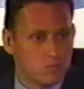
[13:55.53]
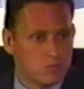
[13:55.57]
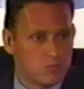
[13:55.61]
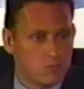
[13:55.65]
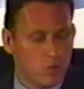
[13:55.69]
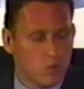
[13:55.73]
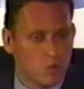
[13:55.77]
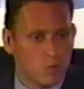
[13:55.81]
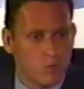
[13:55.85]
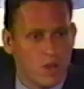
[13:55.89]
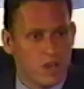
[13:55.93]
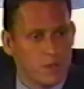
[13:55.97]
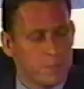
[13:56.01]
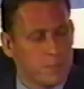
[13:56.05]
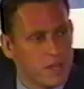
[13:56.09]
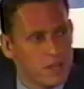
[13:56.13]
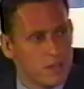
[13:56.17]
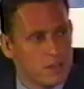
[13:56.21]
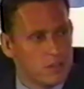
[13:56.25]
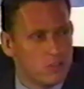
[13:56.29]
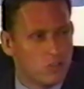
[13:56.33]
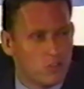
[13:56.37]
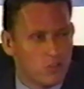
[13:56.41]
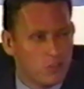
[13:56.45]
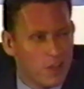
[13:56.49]
doing well. It made
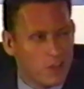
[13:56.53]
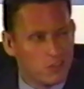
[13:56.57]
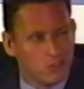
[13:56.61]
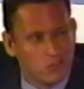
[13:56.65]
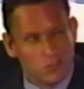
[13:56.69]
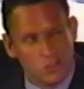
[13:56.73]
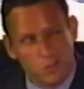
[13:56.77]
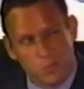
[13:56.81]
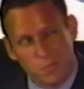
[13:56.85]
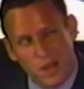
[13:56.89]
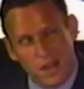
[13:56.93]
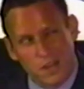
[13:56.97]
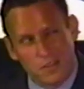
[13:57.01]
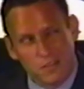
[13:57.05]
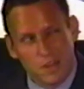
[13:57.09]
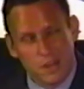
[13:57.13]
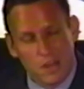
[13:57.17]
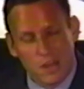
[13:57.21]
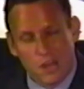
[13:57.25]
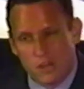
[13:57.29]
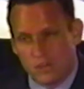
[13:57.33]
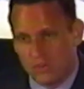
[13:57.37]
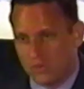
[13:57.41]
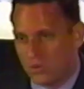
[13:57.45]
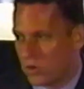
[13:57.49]
in 2002 about
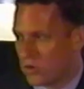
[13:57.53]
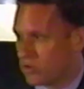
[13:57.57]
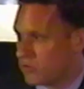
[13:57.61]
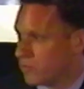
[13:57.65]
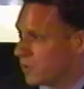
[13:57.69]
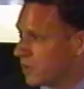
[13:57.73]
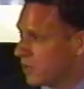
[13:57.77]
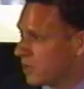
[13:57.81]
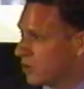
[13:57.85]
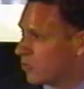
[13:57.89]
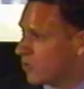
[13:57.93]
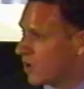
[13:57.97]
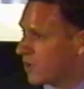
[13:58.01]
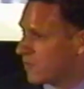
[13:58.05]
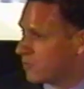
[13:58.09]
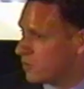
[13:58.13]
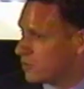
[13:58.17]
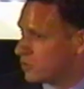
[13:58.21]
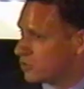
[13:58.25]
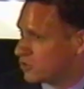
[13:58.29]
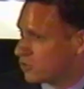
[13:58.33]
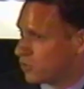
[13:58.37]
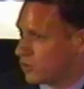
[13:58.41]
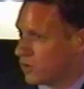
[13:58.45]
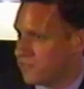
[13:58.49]
$200 million in
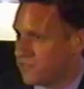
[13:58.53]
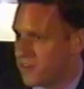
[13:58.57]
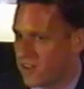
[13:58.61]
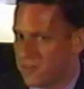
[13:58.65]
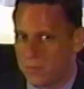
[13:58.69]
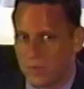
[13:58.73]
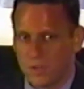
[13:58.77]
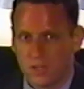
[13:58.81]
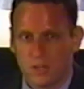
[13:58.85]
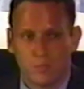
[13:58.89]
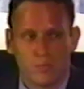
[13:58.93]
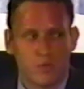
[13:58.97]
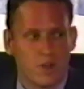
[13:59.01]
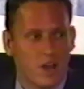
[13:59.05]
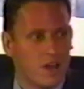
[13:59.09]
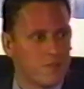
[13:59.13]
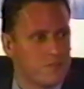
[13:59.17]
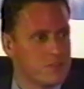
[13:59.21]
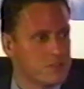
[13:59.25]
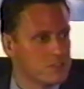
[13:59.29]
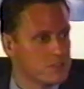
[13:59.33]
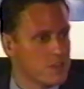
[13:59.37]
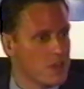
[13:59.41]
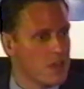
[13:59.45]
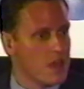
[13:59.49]
revenues, $35 million in
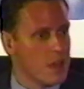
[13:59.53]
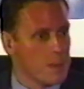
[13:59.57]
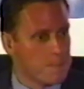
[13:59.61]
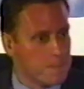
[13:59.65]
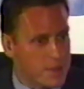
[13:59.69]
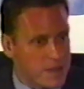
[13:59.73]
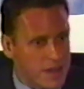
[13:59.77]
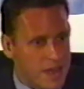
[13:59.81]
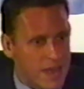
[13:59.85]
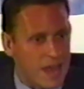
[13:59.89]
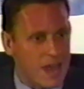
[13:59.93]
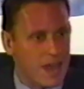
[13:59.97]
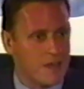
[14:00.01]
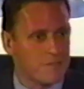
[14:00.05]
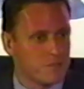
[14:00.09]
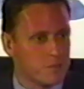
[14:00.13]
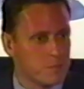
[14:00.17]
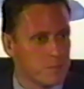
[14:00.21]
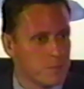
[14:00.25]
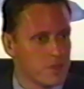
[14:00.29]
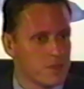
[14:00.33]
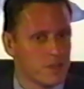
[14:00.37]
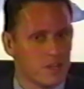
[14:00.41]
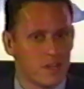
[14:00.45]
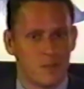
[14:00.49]
profits, but
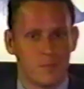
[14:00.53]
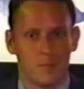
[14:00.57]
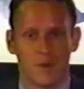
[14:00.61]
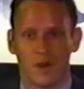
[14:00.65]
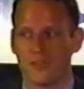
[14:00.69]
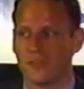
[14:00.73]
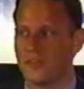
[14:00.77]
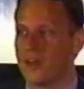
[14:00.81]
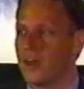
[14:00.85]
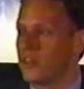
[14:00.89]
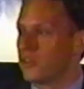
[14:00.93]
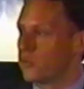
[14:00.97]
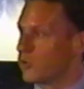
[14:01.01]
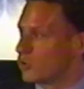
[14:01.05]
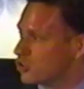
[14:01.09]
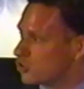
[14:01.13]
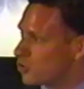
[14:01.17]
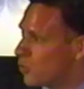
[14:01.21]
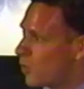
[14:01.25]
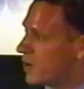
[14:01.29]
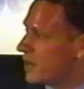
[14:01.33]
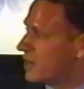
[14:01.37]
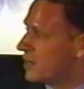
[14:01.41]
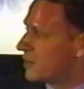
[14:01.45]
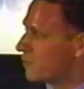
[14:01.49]
$500,000 a month. There were
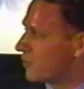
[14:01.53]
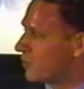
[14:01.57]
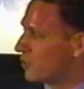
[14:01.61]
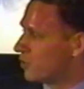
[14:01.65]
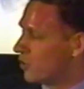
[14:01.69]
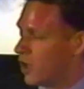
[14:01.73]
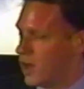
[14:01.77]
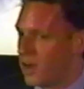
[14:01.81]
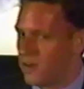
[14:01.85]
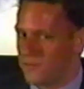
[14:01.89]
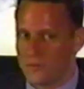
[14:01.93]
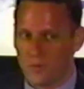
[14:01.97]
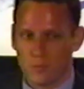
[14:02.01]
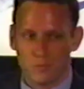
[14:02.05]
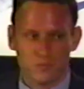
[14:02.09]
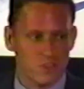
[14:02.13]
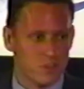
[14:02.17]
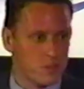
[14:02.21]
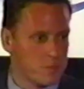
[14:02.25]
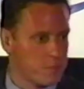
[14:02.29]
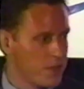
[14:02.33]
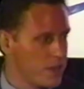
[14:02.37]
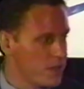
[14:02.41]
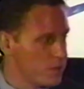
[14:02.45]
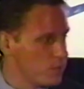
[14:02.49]
20 different law firms on
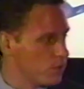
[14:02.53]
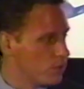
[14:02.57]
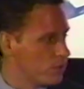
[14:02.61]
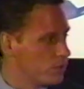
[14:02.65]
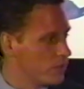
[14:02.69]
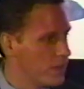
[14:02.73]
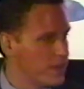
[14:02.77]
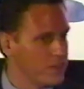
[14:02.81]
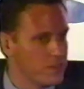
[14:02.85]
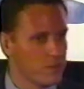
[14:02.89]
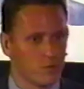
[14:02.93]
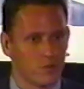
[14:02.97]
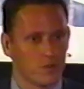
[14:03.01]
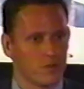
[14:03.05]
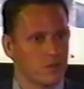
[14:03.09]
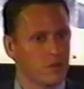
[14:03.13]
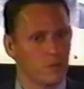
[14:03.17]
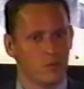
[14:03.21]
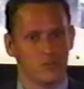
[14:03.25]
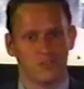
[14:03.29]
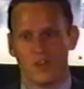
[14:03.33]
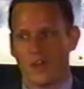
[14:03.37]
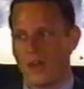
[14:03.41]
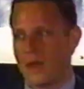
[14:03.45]
the payroll, and it was